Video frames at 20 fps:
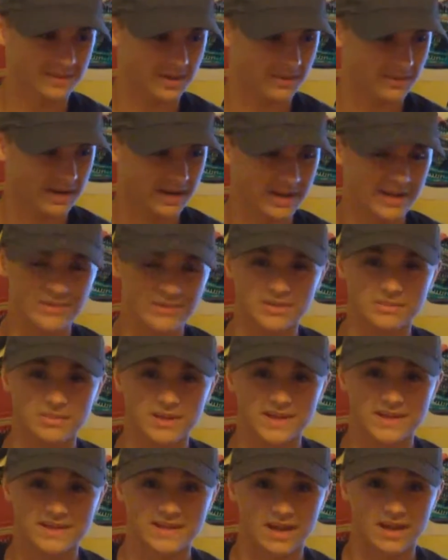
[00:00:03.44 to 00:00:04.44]
but I want to have the
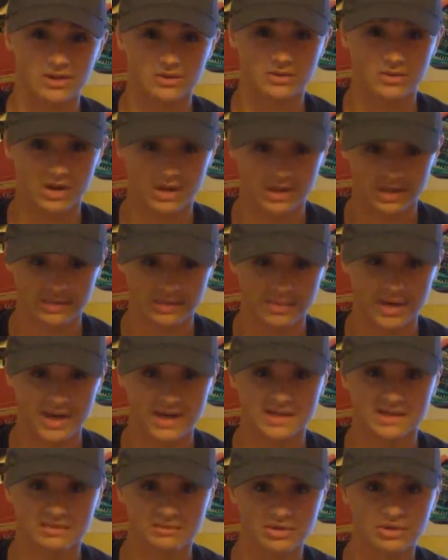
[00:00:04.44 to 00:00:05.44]
best sound quality
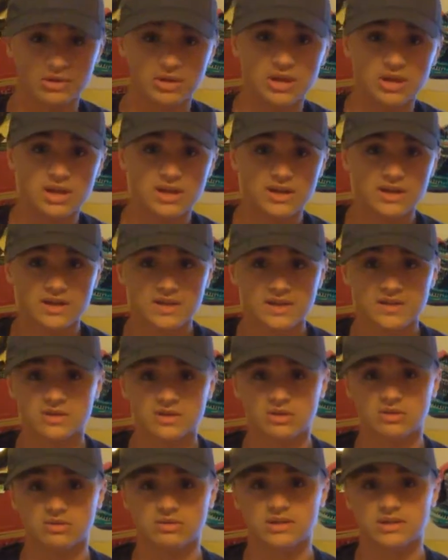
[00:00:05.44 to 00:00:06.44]
possible.
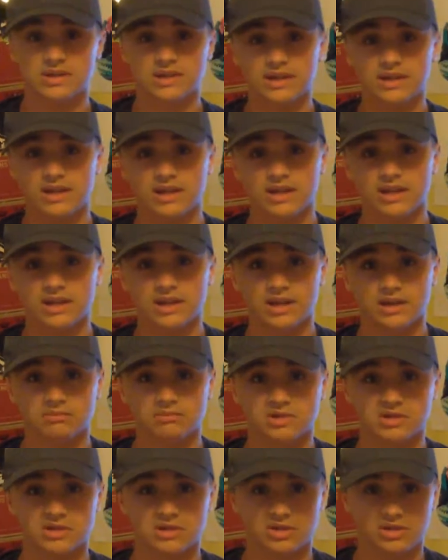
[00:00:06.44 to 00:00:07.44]
So today I'm
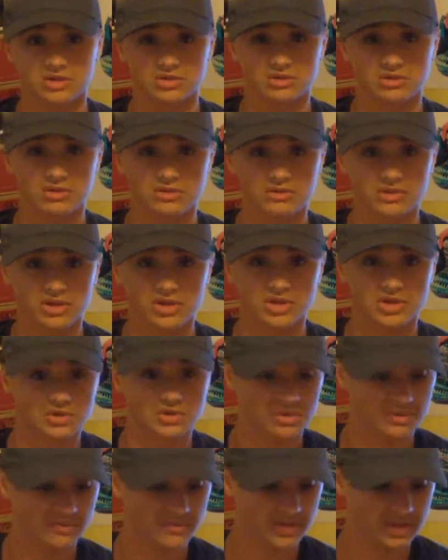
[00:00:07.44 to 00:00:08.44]
just going to do a really short